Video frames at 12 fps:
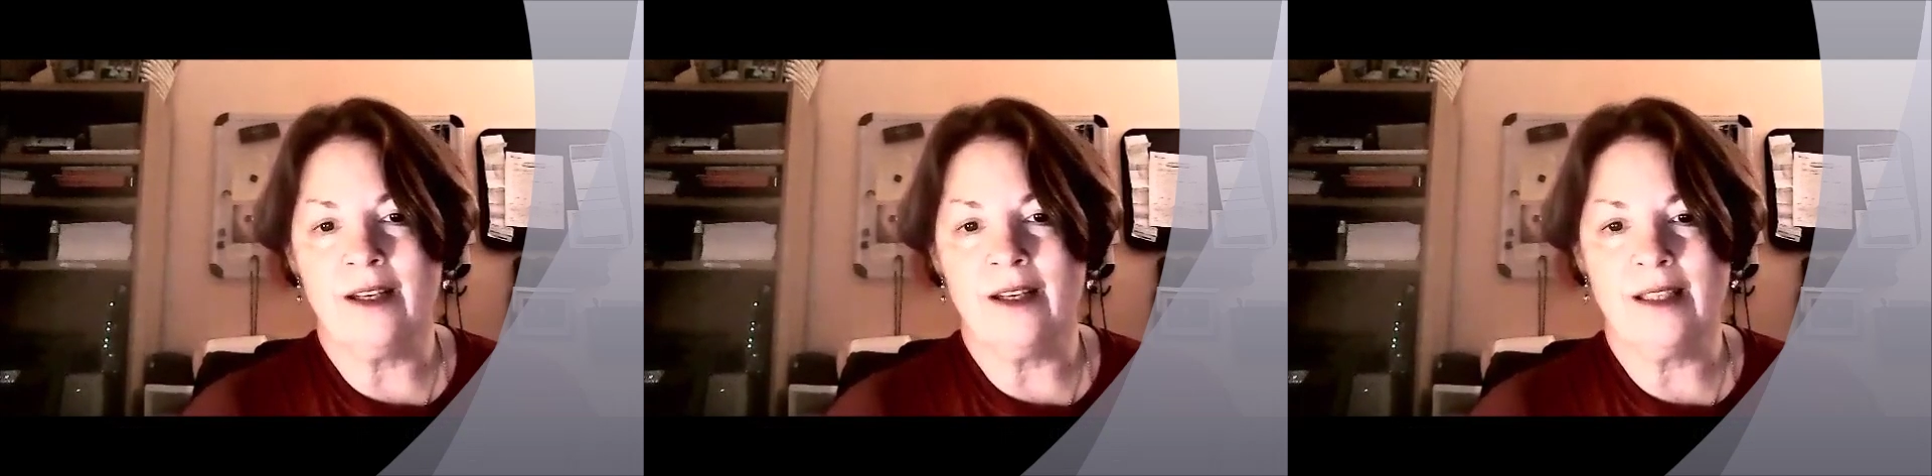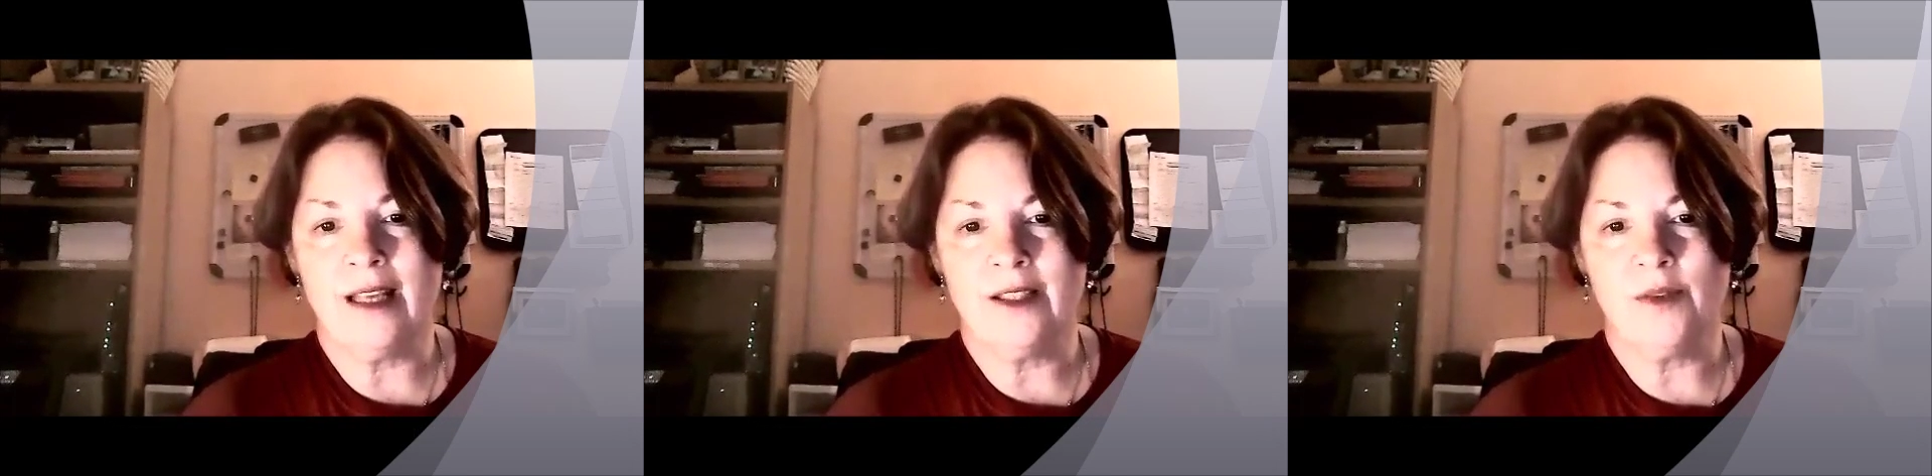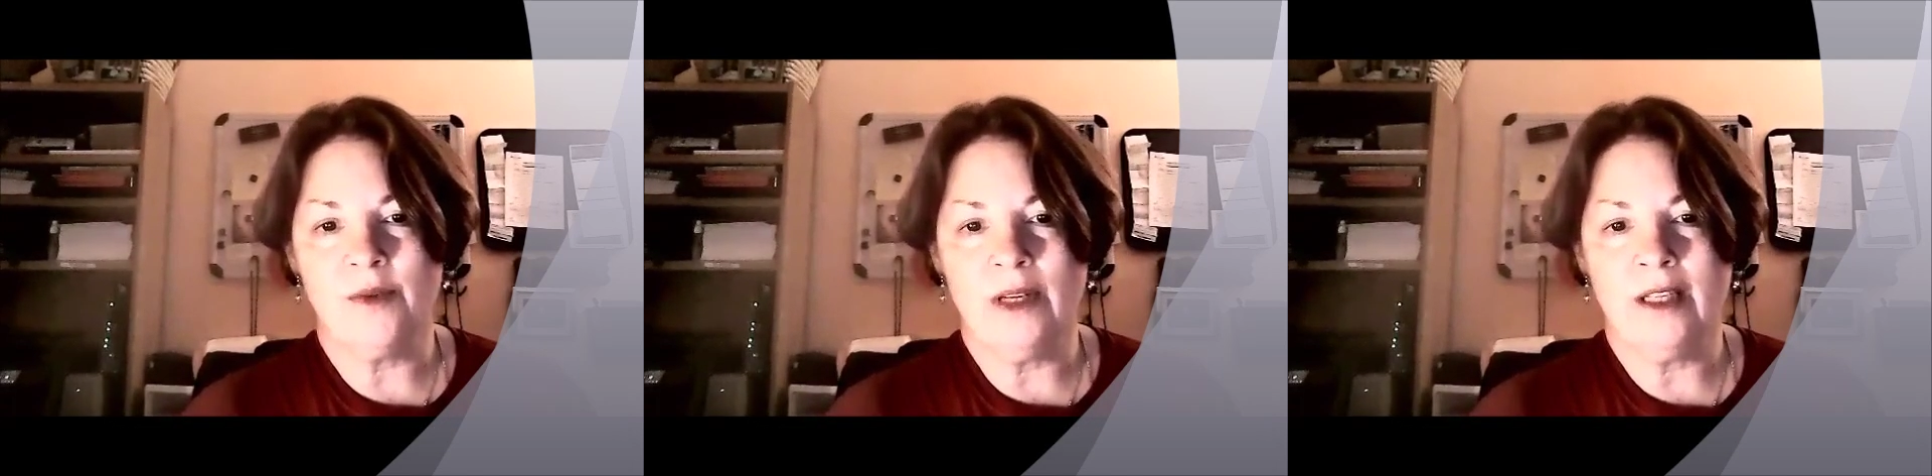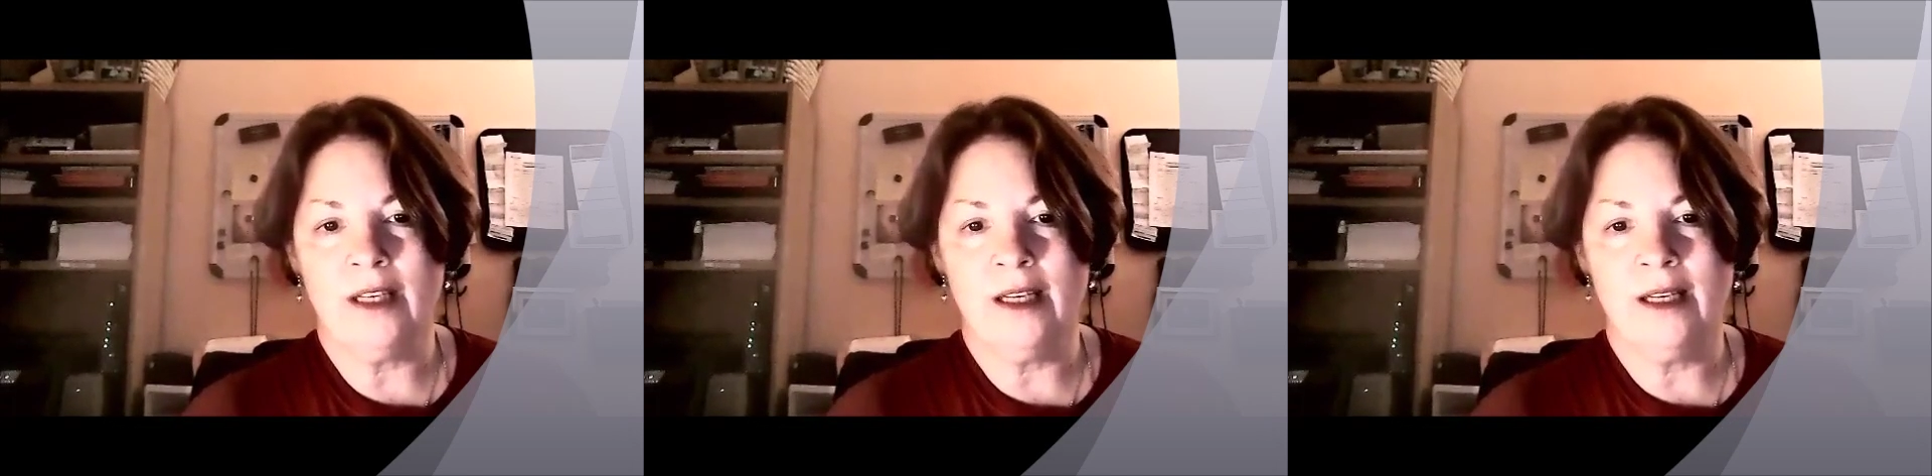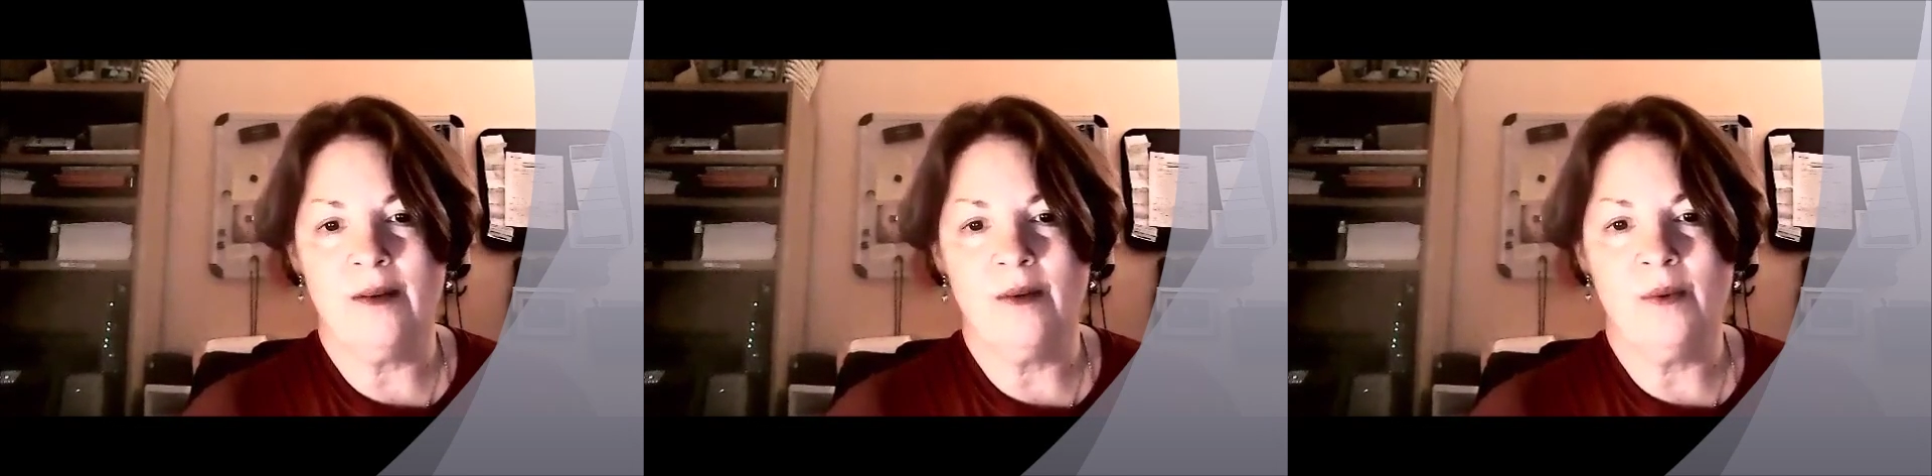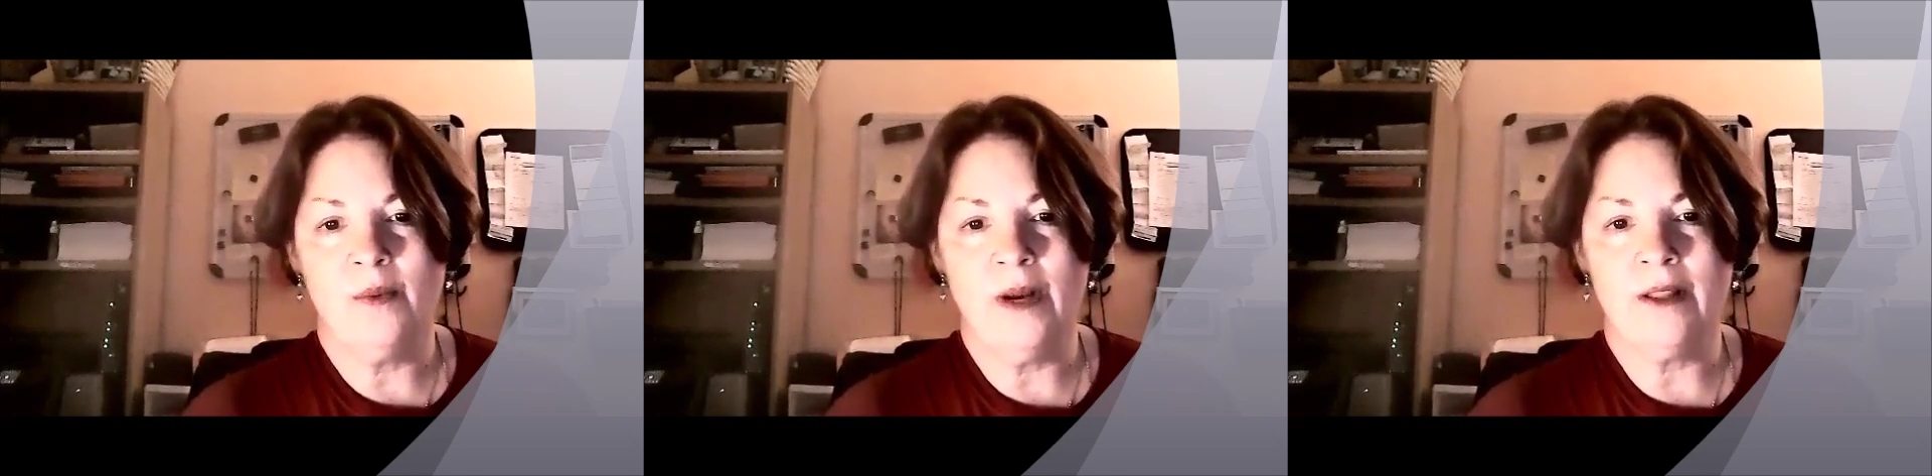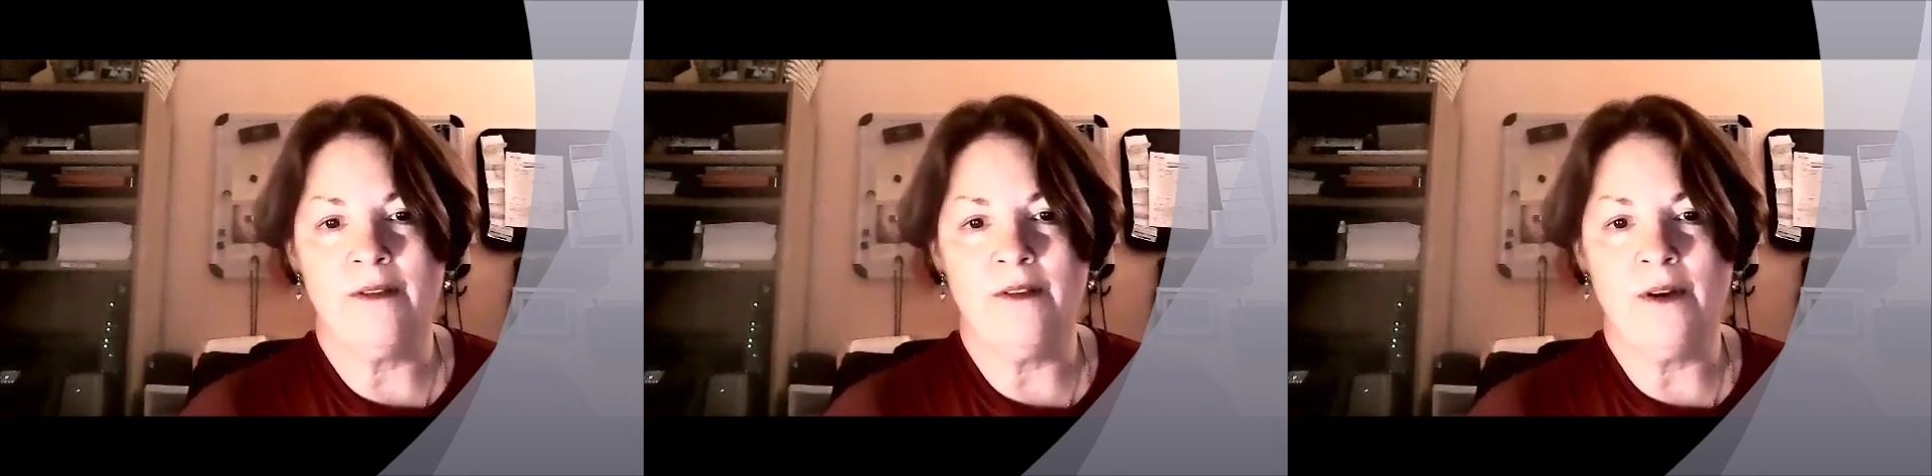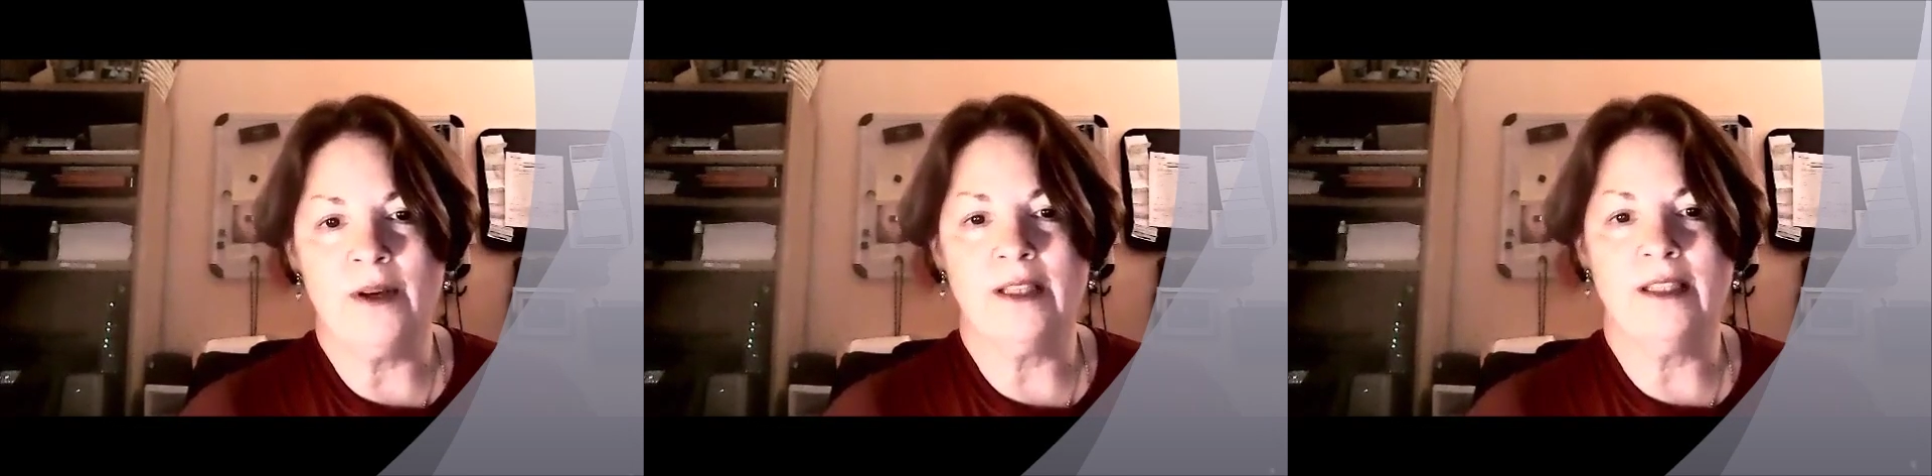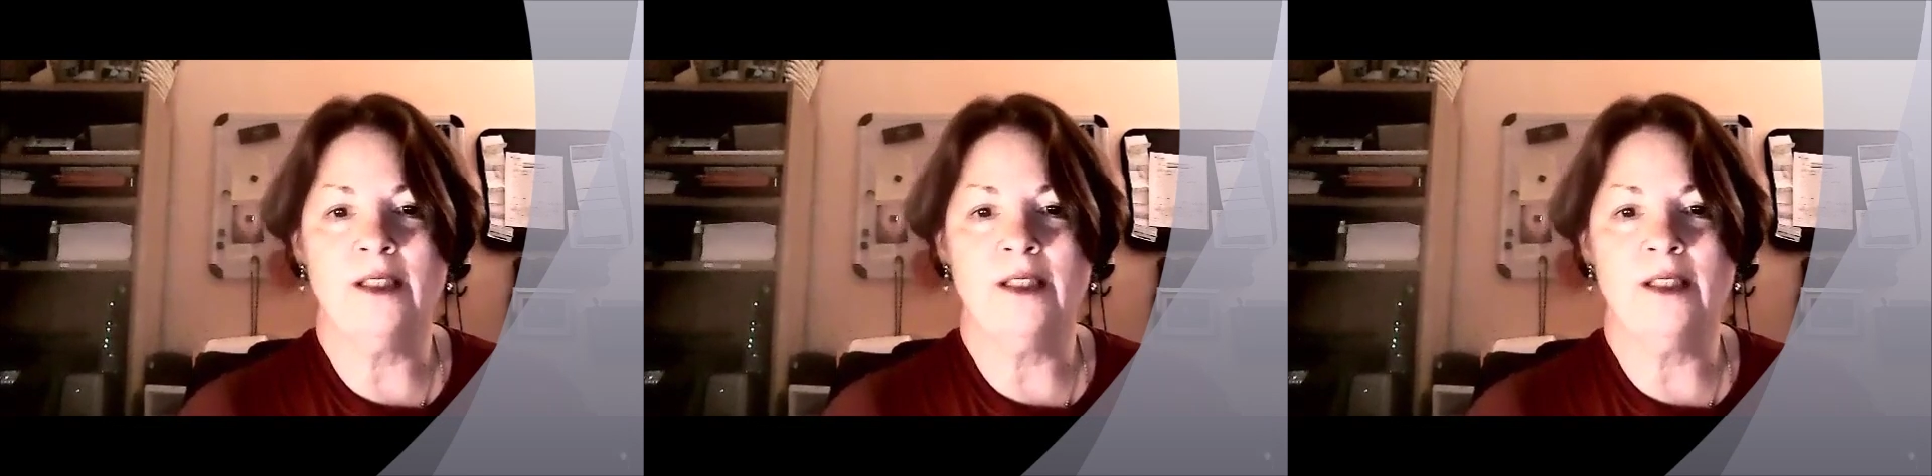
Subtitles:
because that's really where the focus